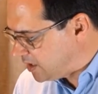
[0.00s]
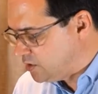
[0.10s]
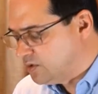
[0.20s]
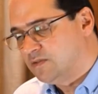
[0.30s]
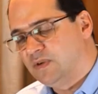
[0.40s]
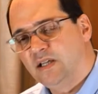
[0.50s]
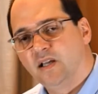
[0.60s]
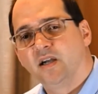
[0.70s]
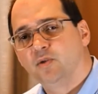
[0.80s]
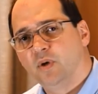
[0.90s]
they use a very
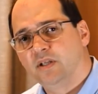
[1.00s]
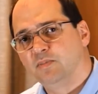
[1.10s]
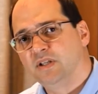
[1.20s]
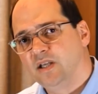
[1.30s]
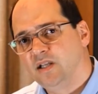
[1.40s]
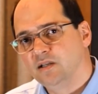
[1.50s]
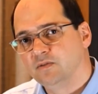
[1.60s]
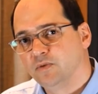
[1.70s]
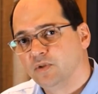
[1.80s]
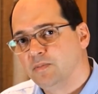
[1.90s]
lightweight material
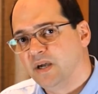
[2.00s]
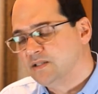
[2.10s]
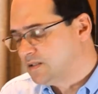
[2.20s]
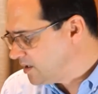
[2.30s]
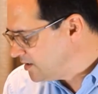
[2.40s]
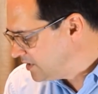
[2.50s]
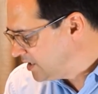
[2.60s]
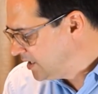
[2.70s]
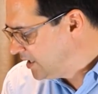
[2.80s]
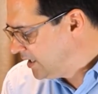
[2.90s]
for the bass driver,
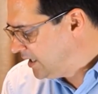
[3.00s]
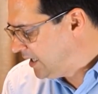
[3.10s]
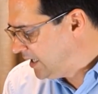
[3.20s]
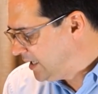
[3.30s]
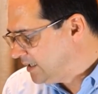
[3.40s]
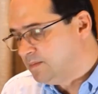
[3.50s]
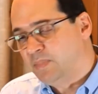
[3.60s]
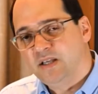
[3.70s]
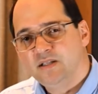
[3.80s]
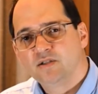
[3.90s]
and the
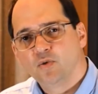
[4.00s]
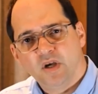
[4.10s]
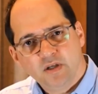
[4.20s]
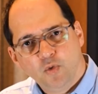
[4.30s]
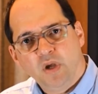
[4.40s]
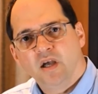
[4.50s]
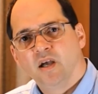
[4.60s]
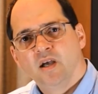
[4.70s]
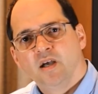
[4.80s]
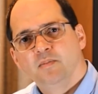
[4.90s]
bass is quite quick,
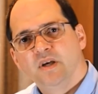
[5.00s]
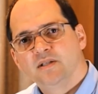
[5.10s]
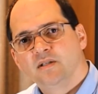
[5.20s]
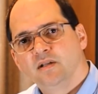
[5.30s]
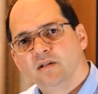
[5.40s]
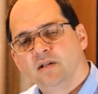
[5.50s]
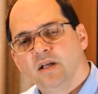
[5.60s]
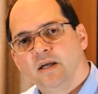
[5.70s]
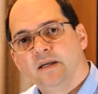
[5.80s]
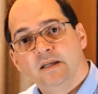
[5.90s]
but
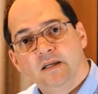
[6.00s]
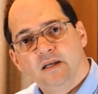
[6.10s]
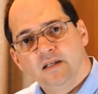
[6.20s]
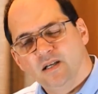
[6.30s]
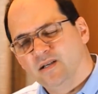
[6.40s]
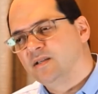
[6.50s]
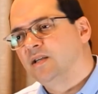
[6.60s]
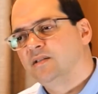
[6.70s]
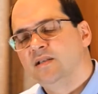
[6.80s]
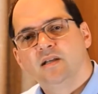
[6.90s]
still,
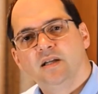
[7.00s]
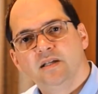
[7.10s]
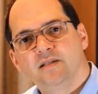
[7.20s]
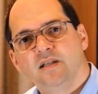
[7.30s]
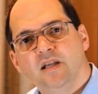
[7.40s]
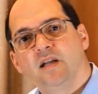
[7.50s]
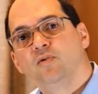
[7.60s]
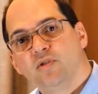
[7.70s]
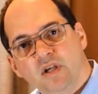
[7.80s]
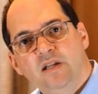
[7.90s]
I think realistic
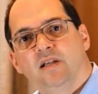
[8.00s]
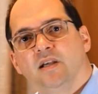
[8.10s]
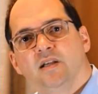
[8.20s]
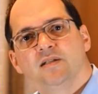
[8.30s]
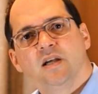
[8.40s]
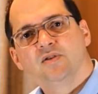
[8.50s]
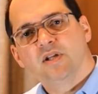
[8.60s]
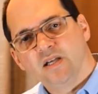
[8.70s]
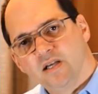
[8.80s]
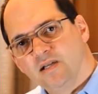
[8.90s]
and authentic. It
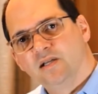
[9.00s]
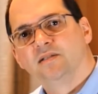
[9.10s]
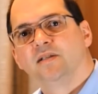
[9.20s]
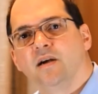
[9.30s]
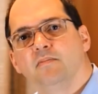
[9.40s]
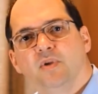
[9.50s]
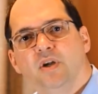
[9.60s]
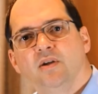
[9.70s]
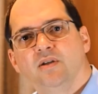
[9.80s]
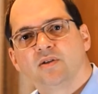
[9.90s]
sounds like a real drum,
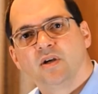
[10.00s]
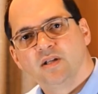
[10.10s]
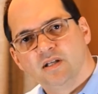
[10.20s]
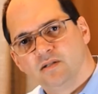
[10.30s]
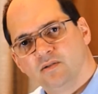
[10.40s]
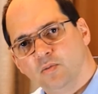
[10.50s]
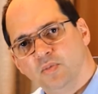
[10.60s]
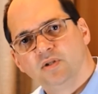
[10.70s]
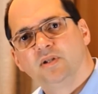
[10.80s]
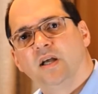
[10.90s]
and it's got that
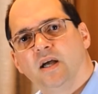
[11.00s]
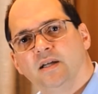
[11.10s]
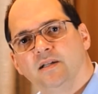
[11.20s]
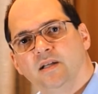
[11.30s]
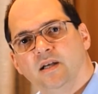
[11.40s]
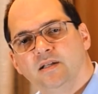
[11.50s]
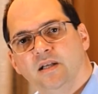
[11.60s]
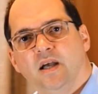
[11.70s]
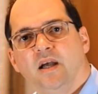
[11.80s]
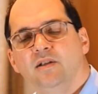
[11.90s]
normal
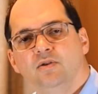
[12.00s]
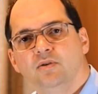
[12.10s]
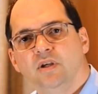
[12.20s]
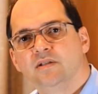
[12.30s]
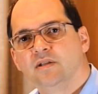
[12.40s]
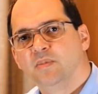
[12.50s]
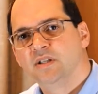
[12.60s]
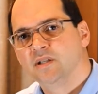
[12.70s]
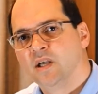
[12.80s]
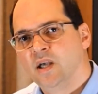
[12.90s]
decay to
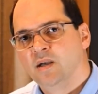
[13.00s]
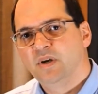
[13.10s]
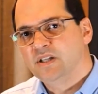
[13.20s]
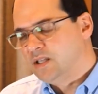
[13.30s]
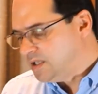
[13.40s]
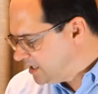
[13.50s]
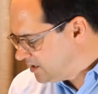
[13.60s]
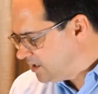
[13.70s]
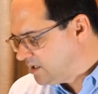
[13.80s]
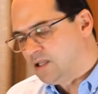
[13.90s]
instruments, but
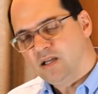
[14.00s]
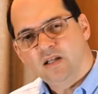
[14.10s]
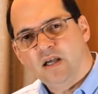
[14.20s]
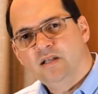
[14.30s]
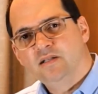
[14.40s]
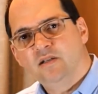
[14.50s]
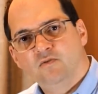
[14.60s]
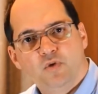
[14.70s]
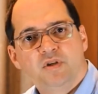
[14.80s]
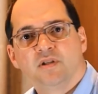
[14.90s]
yet it retains
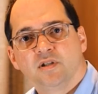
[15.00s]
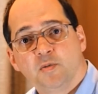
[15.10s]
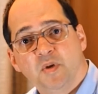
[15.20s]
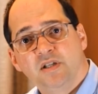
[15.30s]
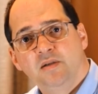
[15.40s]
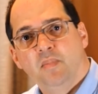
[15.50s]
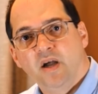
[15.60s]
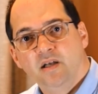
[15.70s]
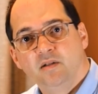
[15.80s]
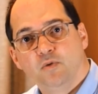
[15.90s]
in voices, especially
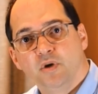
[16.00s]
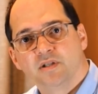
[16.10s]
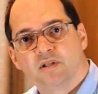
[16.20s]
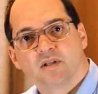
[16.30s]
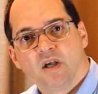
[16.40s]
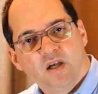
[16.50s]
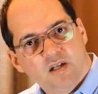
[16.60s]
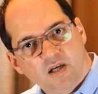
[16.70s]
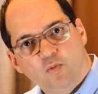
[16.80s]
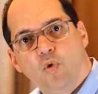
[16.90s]
male voices,
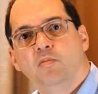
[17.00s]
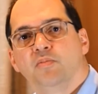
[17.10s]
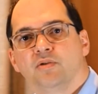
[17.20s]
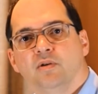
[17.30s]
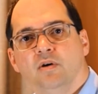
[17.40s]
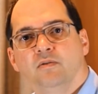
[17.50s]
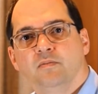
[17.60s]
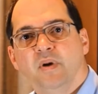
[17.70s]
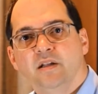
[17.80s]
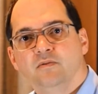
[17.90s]
that warmth
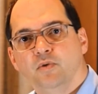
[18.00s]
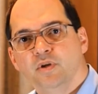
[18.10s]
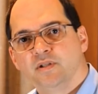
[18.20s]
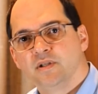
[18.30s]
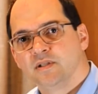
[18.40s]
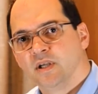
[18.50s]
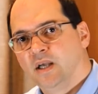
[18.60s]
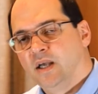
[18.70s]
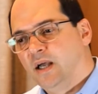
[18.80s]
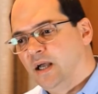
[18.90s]
of male voices,
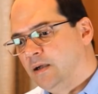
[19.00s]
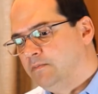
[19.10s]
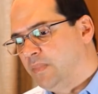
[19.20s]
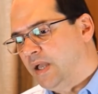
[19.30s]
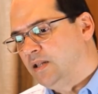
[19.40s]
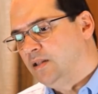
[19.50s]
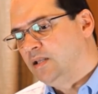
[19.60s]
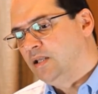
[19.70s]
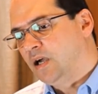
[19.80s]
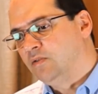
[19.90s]
and
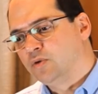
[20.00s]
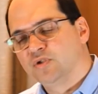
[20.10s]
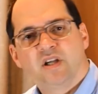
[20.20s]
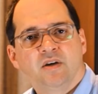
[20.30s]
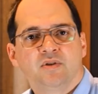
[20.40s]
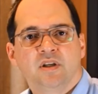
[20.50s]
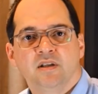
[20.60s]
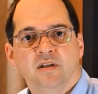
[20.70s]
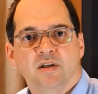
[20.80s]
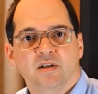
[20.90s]
the overall sound
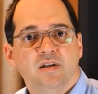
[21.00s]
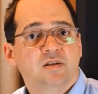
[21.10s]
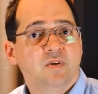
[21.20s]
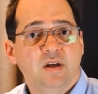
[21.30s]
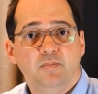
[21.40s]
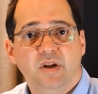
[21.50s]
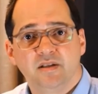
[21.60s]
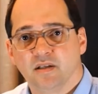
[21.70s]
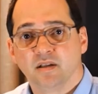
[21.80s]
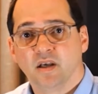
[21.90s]
signature is just very
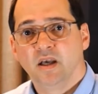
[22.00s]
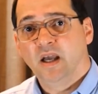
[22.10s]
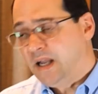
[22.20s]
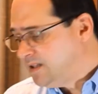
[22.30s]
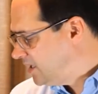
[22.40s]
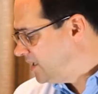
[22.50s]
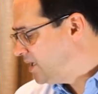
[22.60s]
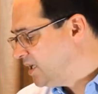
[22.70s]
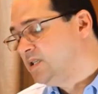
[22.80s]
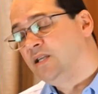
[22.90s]
pleasant. And they
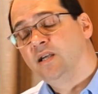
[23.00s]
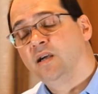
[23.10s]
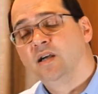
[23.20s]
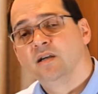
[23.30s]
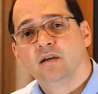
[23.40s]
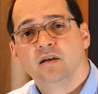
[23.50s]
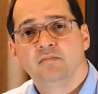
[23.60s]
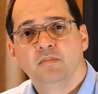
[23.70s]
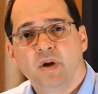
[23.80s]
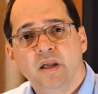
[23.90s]
can actually
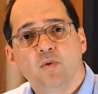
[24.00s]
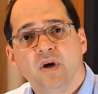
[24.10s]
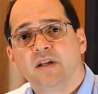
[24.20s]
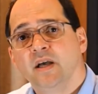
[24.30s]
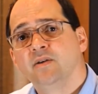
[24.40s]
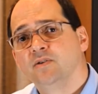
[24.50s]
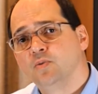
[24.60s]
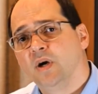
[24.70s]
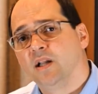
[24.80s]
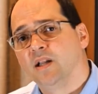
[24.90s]
play quite loud
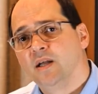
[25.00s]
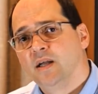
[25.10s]
as well,